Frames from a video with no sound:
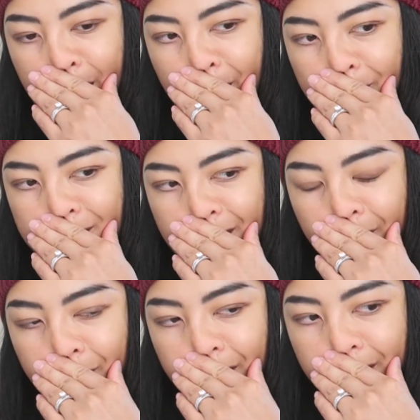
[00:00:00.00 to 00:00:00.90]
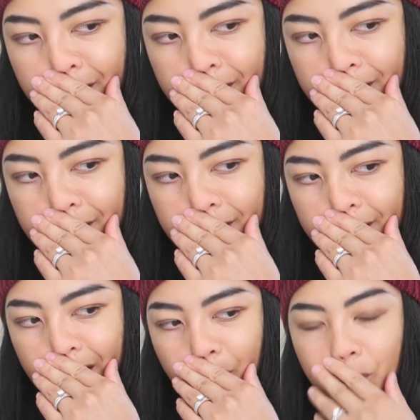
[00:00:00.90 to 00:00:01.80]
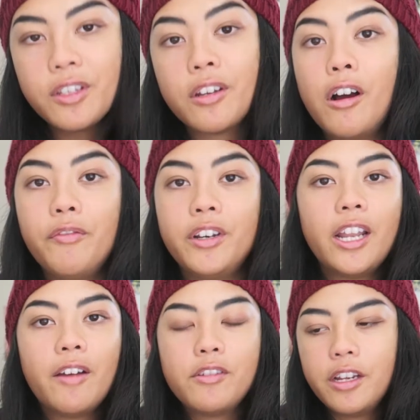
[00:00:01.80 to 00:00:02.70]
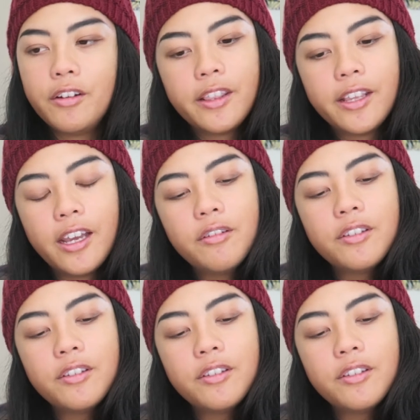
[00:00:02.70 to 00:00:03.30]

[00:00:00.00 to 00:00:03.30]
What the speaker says: was well, I wasn't confident after hearing that.